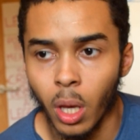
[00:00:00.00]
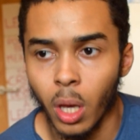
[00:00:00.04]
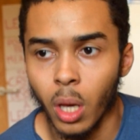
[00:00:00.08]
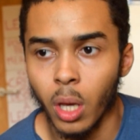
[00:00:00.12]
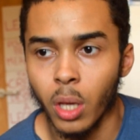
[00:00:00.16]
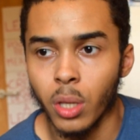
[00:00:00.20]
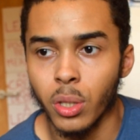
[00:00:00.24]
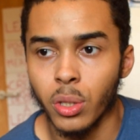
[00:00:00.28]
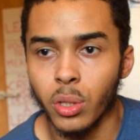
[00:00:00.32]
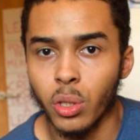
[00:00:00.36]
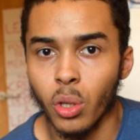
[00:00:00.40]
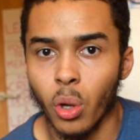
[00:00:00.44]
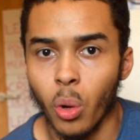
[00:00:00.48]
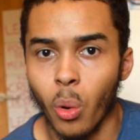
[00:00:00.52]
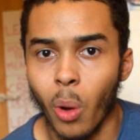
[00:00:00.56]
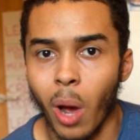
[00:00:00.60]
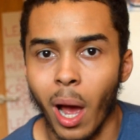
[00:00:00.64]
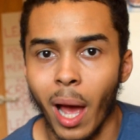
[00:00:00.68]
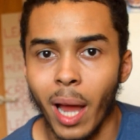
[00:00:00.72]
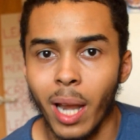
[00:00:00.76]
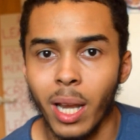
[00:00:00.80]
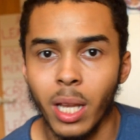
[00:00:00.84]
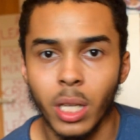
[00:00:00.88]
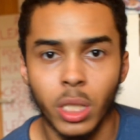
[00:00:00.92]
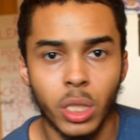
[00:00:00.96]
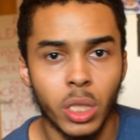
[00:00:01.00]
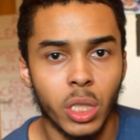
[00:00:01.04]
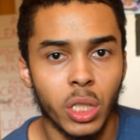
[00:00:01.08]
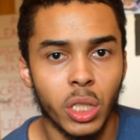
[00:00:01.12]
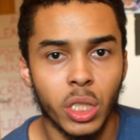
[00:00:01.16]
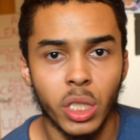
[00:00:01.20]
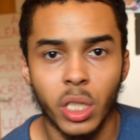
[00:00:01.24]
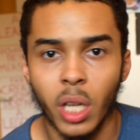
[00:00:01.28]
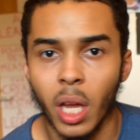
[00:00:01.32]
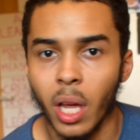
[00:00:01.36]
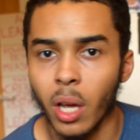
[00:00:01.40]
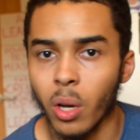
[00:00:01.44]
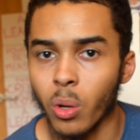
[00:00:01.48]
So I literally
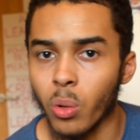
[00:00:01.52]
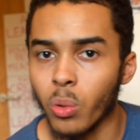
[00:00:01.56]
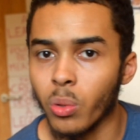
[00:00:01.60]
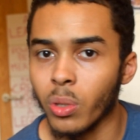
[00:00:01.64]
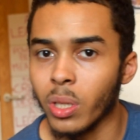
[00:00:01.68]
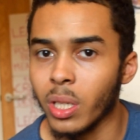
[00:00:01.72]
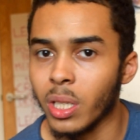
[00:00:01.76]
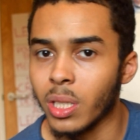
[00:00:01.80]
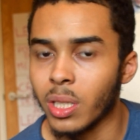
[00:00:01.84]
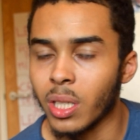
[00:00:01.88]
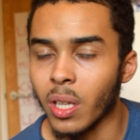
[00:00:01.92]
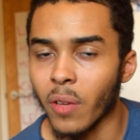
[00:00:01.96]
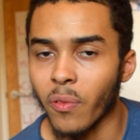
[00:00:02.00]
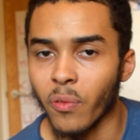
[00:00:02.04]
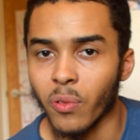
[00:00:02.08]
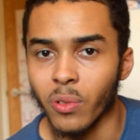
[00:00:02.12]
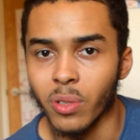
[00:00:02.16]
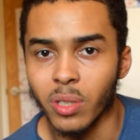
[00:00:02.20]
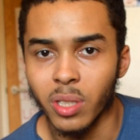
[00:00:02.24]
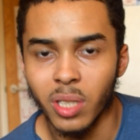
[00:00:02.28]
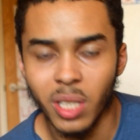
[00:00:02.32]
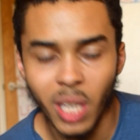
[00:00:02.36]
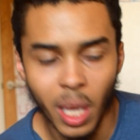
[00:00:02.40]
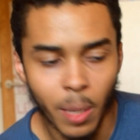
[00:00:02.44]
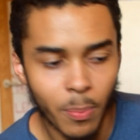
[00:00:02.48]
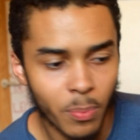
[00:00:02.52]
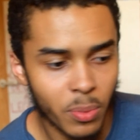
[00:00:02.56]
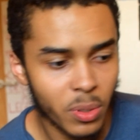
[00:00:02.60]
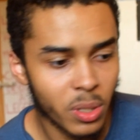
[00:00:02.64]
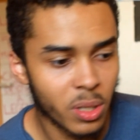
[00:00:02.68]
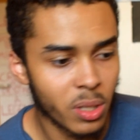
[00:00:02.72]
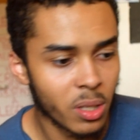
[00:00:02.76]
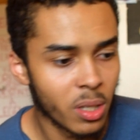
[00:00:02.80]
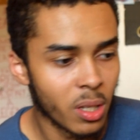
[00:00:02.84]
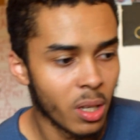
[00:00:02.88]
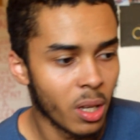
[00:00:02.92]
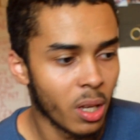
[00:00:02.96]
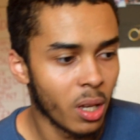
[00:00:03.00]
share all these different
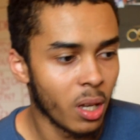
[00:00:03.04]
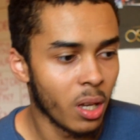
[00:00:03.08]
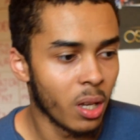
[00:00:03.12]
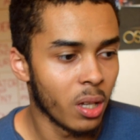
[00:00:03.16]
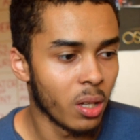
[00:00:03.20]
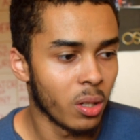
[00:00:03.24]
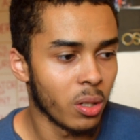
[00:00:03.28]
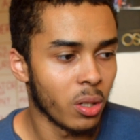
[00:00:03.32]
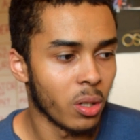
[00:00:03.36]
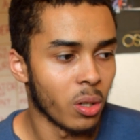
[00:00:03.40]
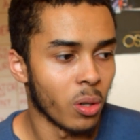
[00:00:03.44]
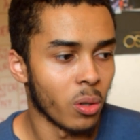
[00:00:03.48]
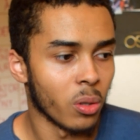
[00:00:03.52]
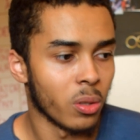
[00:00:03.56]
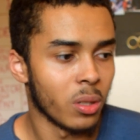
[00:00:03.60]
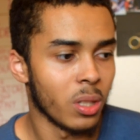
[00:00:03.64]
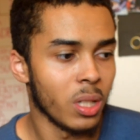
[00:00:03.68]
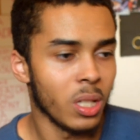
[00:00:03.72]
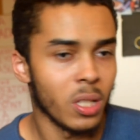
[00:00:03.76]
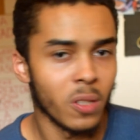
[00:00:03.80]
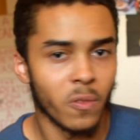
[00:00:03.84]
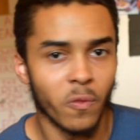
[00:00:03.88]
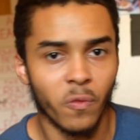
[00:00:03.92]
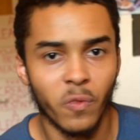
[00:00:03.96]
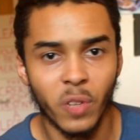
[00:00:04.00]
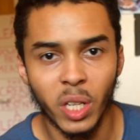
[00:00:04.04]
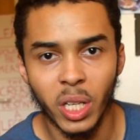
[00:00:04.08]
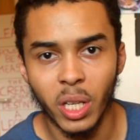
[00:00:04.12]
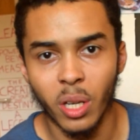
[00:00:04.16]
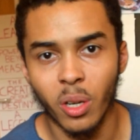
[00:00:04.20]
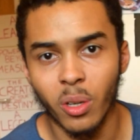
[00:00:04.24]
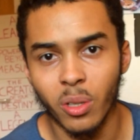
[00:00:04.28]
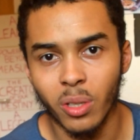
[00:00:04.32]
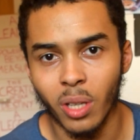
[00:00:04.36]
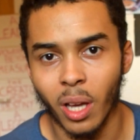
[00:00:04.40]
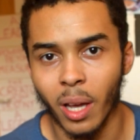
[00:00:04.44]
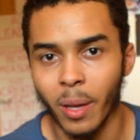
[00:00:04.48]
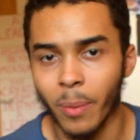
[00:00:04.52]
tips, these
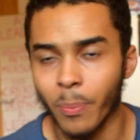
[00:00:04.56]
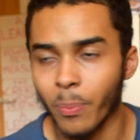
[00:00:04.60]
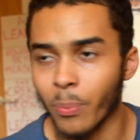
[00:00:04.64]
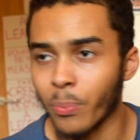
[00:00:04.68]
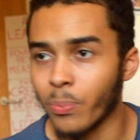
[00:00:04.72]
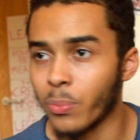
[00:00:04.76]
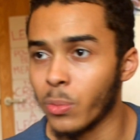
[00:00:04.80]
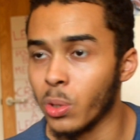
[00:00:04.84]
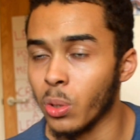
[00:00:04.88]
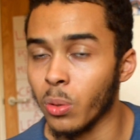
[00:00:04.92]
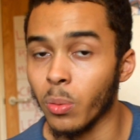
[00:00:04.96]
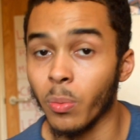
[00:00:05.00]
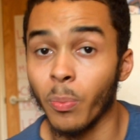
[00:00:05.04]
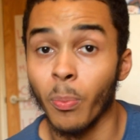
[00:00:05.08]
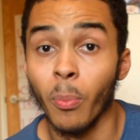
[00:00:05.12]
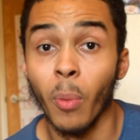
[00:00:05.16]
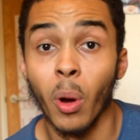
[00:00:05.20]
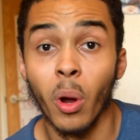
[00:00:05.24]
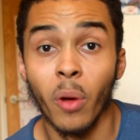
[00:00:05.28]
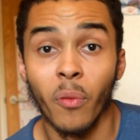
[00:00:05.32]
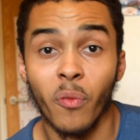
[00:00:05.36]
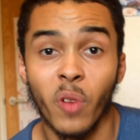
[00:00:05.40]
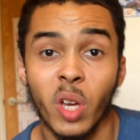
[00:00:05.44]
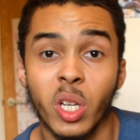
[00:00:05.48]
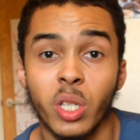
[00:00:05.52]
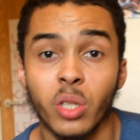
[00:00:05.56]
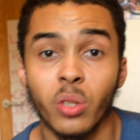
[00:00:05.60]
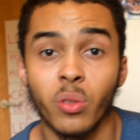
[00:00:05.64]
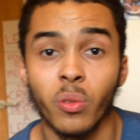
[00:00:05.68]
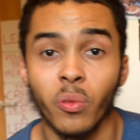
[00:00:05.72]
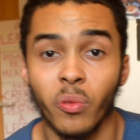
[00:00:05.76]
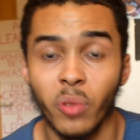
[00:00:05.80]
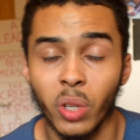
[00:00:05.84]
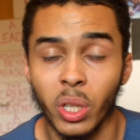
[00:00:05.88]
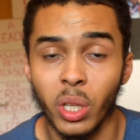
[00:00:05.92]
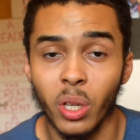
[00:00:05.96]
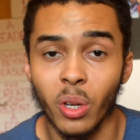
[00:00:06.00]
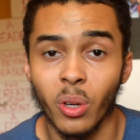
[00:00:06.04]
videos. I do motivational
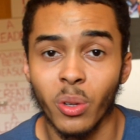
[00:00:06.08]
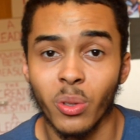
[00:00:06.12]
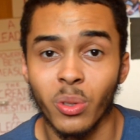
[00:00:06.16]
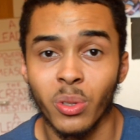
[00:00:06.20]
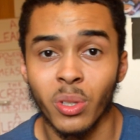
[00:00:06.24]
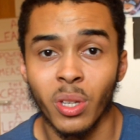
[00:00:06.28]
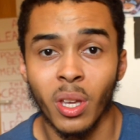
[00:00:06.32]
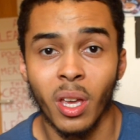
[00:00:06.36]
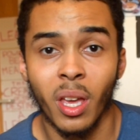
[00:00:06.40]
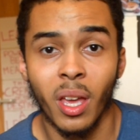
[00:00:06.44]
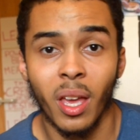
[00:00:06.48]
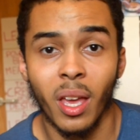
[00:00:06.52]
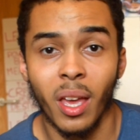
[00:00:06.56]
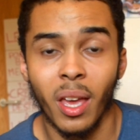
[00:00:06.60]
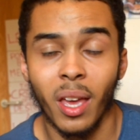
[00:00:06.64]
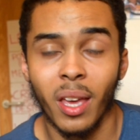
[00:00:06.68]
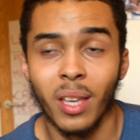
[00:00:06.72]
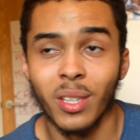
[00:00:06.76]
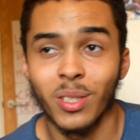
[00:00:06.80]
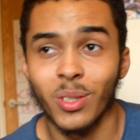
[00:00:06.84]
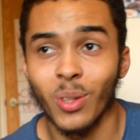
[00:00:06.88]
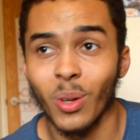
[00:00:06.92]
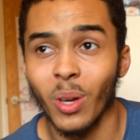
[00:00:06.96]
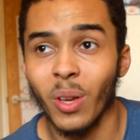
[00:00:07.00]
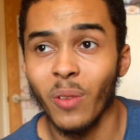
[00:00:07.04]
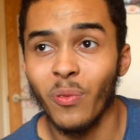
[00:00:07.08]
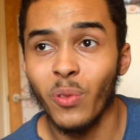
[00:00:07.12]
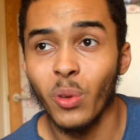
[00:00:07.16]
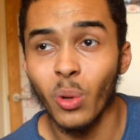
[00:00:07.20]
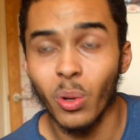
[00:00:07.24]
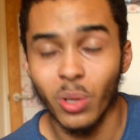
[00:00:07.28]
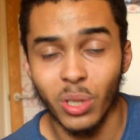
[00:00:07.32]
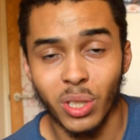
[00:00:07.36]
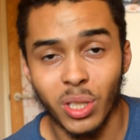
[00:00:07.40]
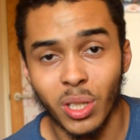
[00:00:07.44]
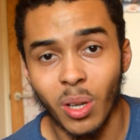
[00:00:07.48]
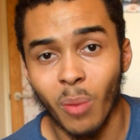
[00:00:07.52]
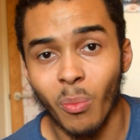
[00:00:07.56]
videos. So if you're
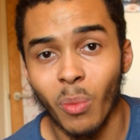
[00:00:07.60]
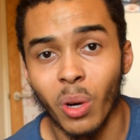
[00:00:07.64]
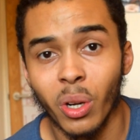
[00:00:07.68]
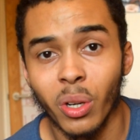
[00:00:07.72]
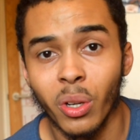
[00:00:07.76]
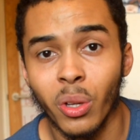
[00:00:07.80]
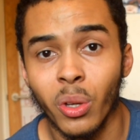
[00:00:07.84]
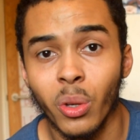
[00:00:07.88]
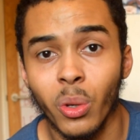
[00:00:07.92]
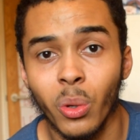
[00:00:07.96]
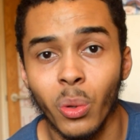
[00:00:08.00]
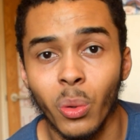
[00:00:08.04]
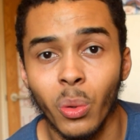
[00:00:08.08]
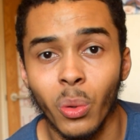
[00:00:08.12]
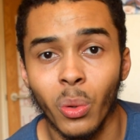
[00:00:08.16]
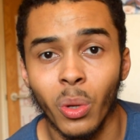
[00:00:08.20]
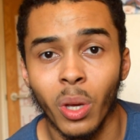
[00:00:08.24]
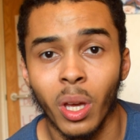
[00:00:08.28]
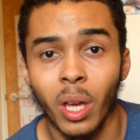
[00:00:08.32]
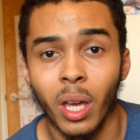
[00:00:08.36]
someone who